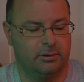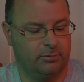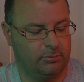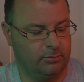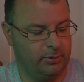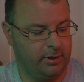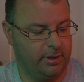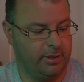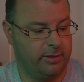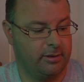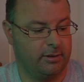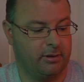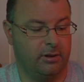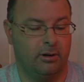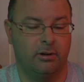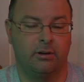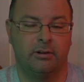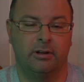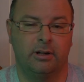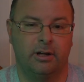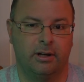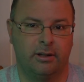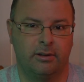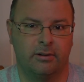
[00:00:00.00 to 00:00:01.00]
with all
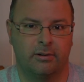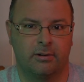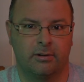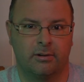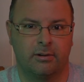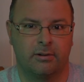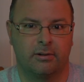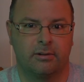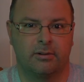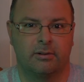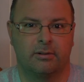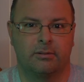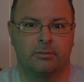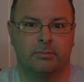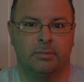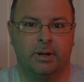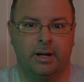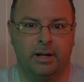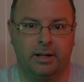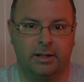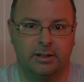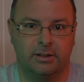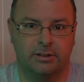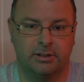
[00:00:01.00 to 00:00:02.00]
the other
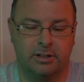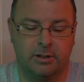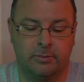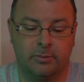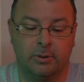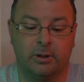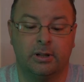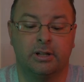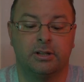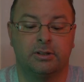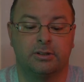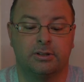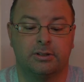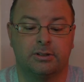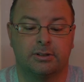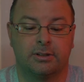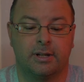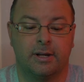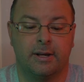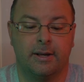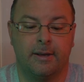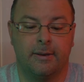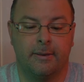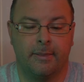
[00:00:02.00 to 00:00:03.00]
Meike cinema lenses,
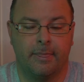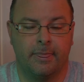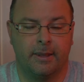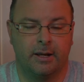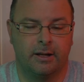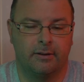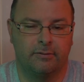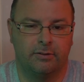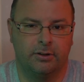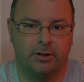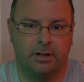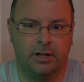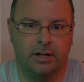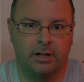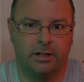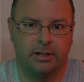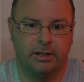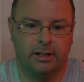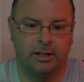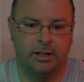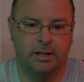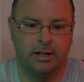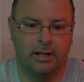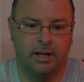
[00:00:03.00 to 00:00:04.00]
if you get it
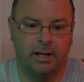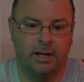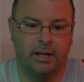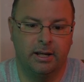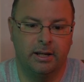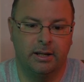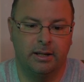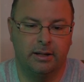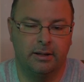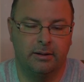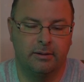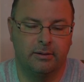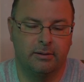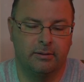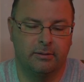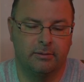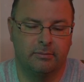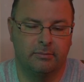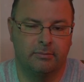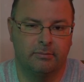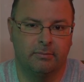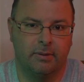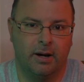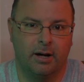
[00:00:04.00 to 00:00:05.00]
in a
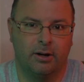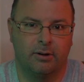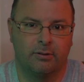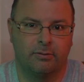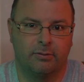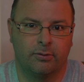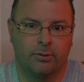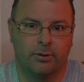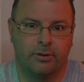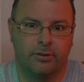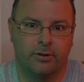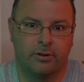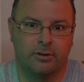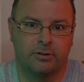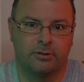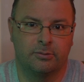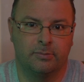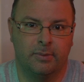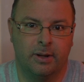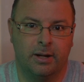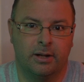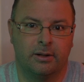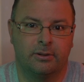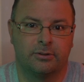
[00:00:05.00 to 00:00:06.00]
micro 4/3
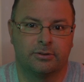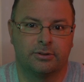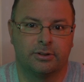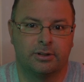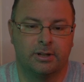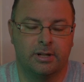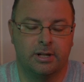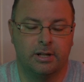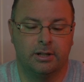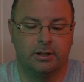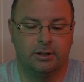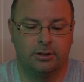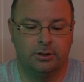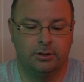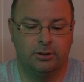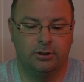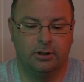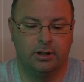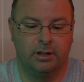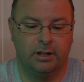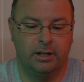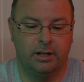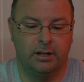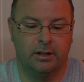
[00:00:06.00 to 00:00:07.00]
mount, you
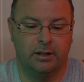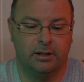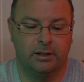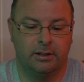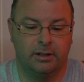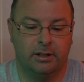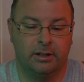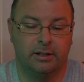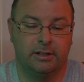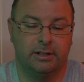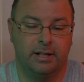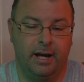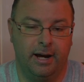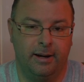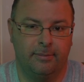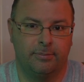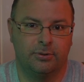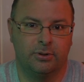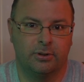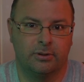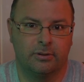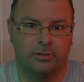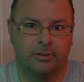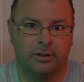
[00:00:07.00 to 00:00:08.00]
can get an
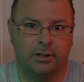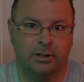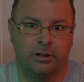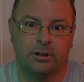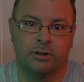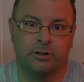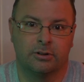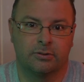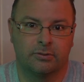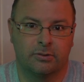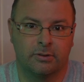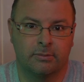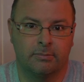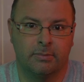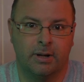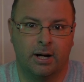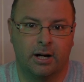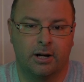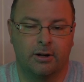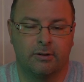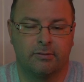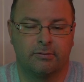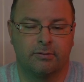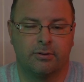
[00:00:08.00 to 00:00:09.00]
adapter that goes from
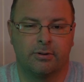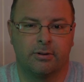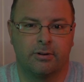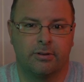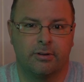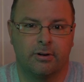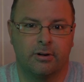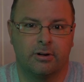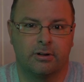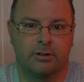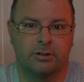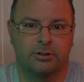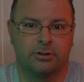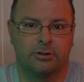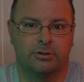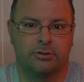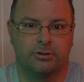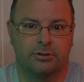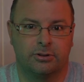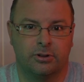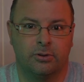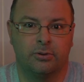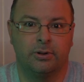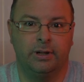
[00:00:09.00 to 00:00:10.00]
micro 4/3 to
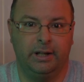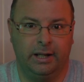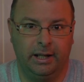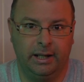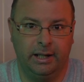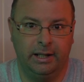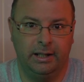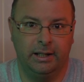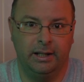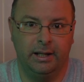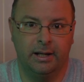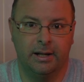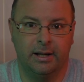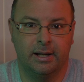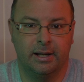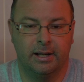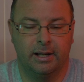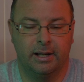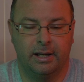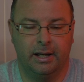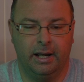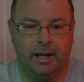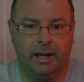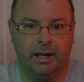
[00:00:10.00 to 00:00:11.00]
Sony E,
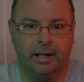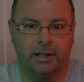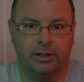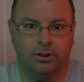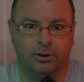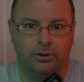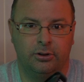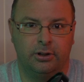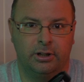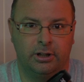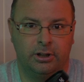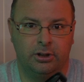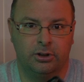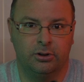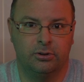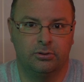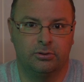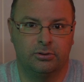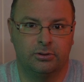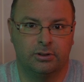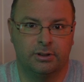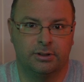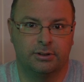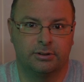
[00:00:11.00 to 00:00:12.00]
and you can
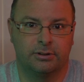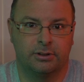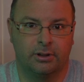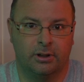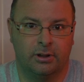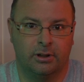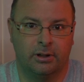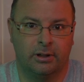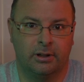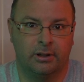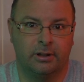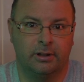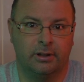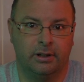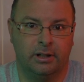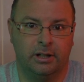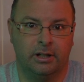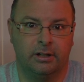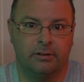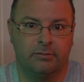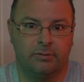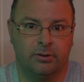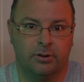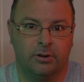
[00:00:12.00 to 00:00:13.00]
use this on
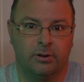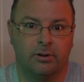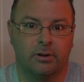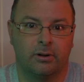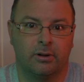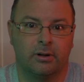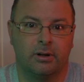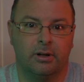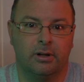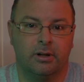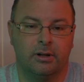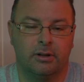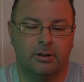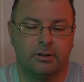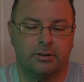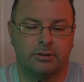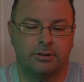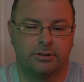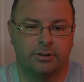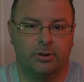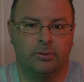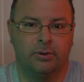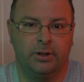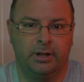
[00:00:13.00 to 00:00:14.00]
any of your
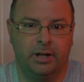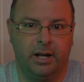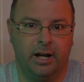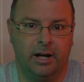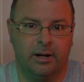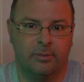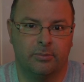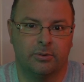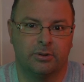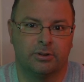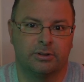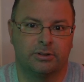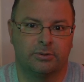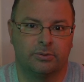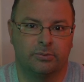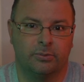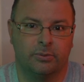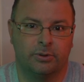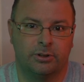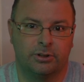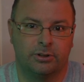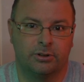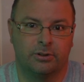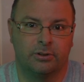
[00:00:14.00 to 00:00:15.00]
Sony cameras,
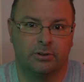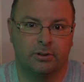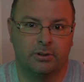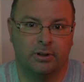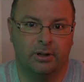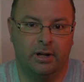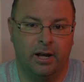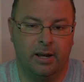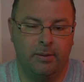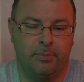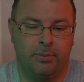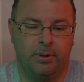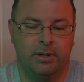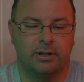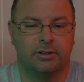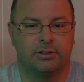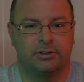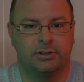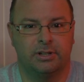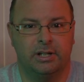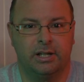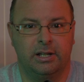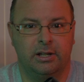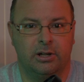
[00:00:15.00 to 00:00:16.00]
which are
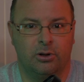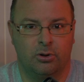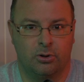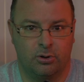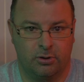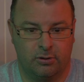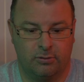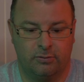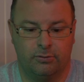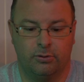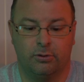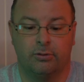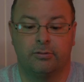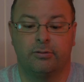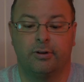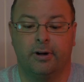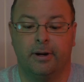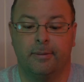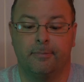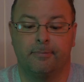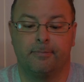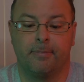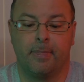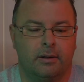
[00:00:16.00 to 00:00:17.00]
APS-C or full
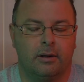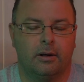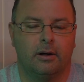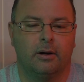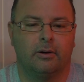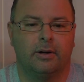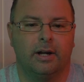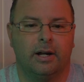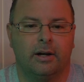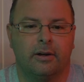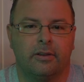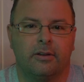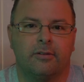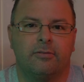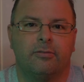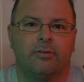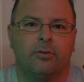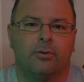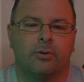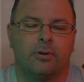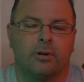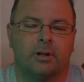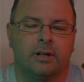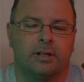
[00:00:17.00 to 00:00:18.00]
frame. Okay, on the
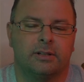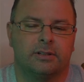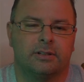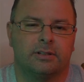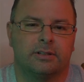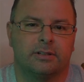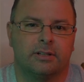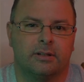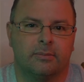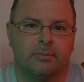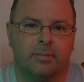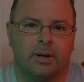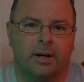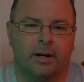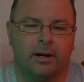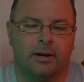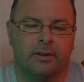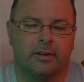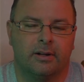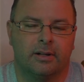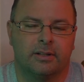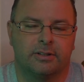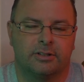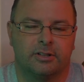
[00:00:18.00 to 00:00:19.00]
four lenses
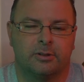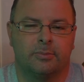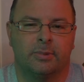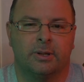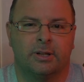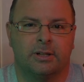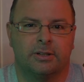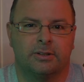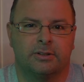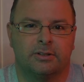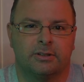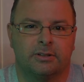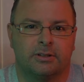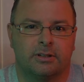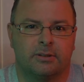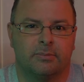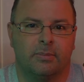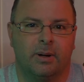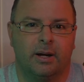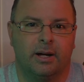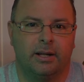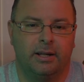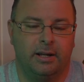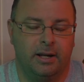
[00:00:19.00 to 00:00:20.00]
the cinema lenses that
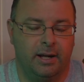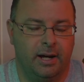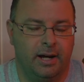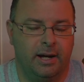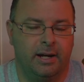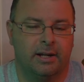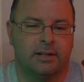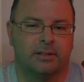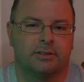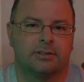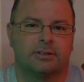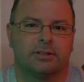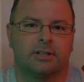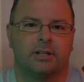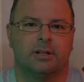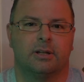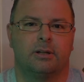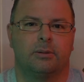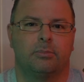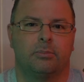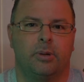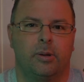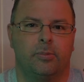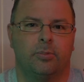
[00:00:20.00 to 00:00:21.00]
Meike has,
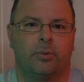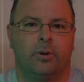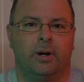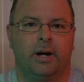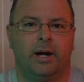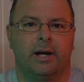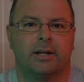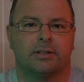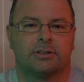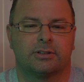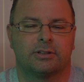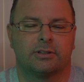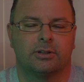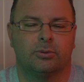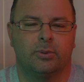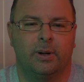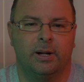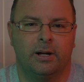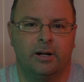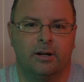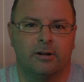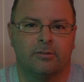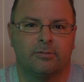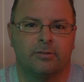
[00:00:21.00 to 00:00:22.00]
people ask
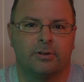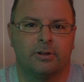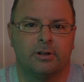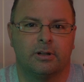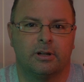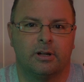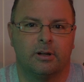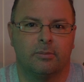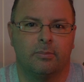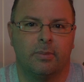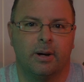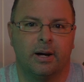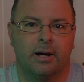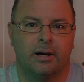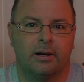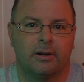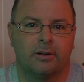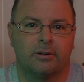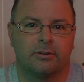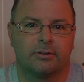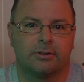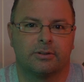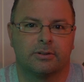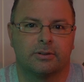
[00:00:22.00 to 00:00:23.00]
quite often
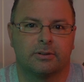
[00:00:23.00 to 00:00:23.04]
about